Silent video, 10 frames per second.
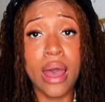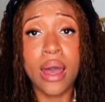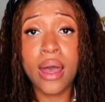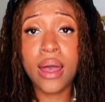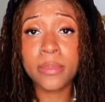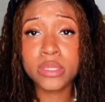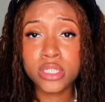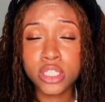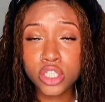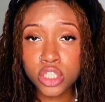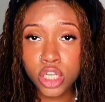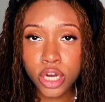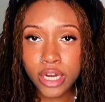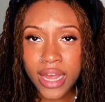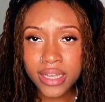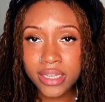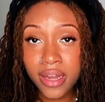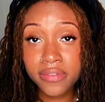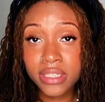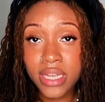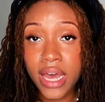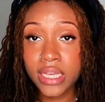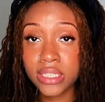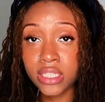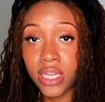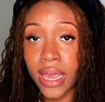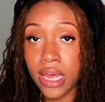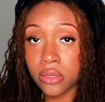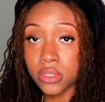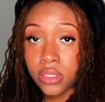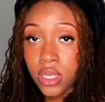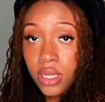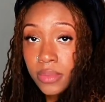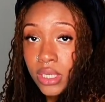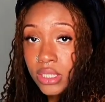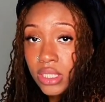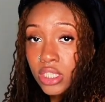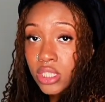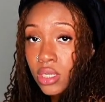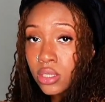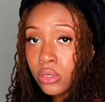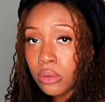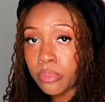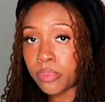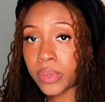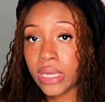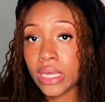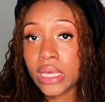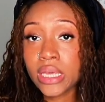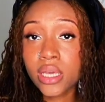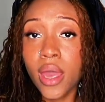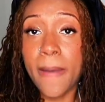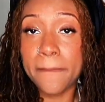Um, the skirt I could have sized down some because it's a little big,